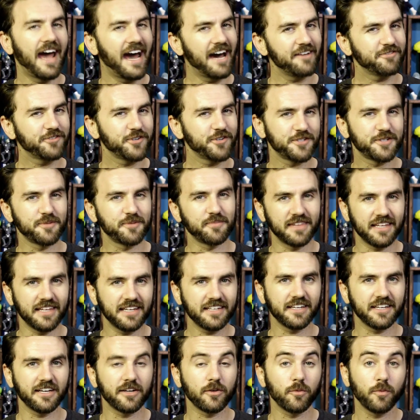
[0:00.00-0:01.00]
After some
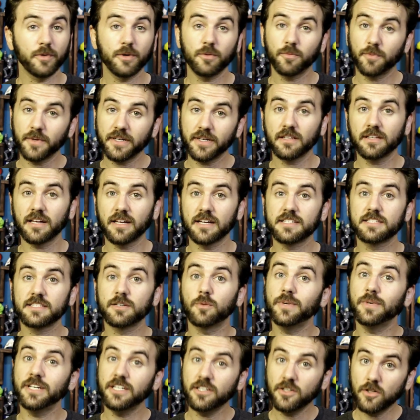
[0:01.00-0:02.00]
thinking, we realize
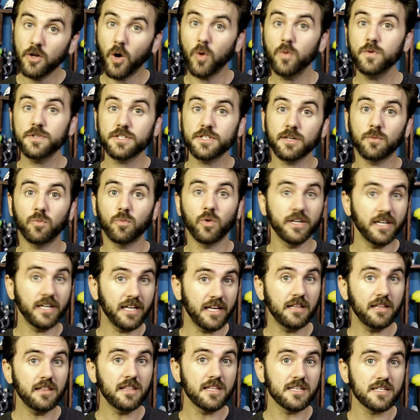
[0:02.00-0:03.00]
that we know someone
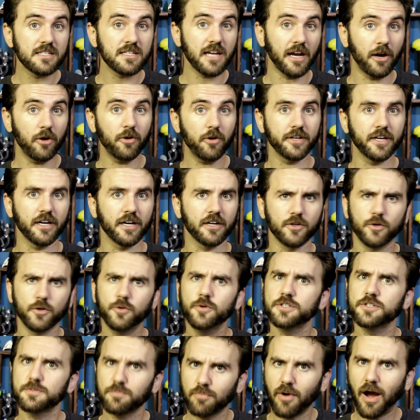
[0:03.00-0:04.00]
in this area
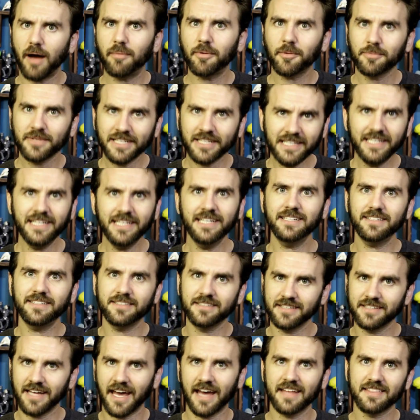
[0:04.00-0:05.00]
who has probably
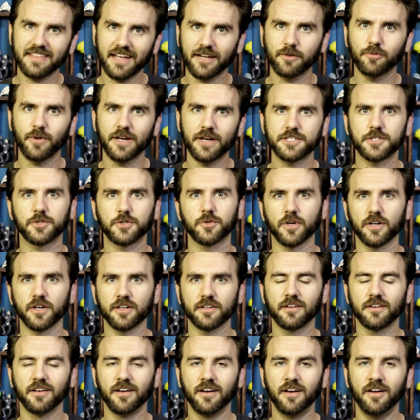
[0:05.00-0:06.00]
eaten at that restaurant.
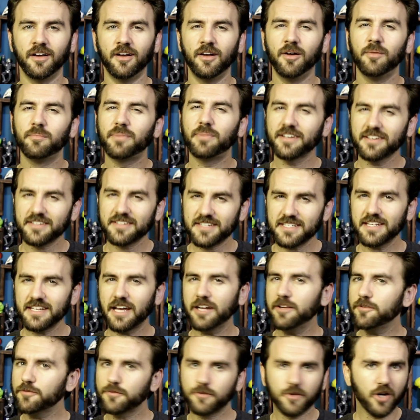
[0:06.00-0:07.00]
But
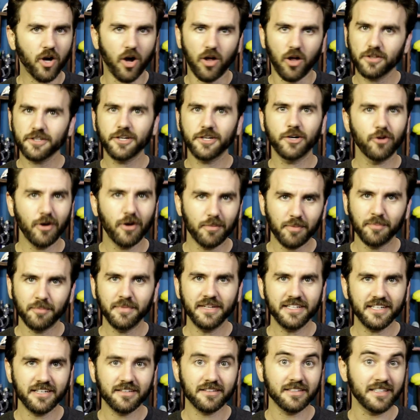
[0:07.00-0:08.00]
instead of calling her up
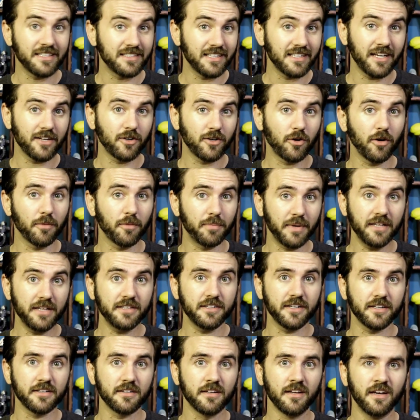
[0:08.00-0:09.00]
immediately to get her
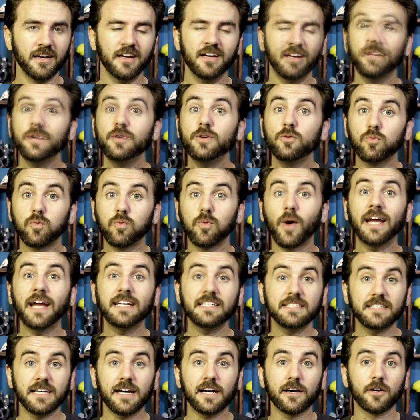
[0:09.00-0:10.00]
opinion, we
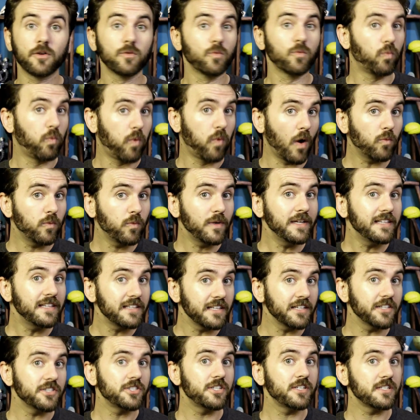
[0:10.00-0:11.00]
write down what we
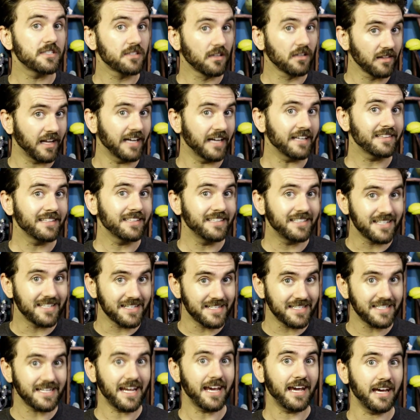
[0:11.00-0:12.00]
think she's likely
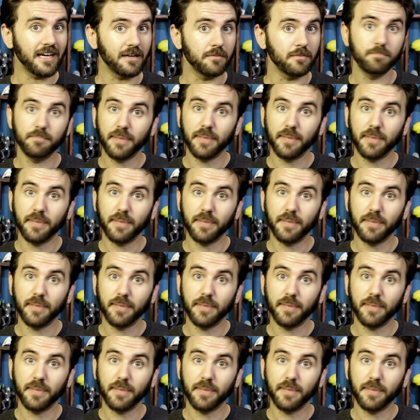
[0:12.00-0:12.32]
to say